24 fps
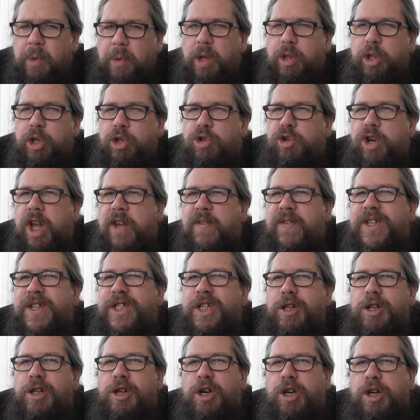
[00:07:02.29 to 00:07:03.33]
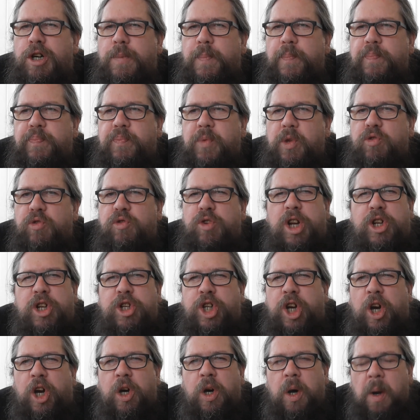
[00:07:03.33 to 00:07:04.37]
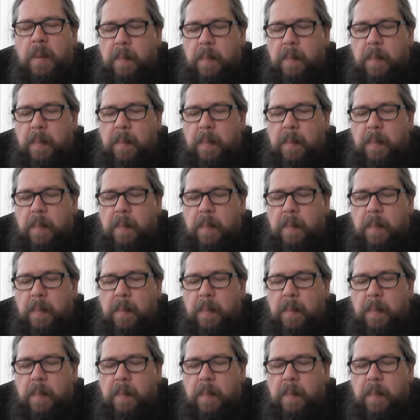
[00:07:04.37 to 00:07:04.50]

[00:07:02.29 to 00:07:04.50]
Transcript: The gravy is a lot richer.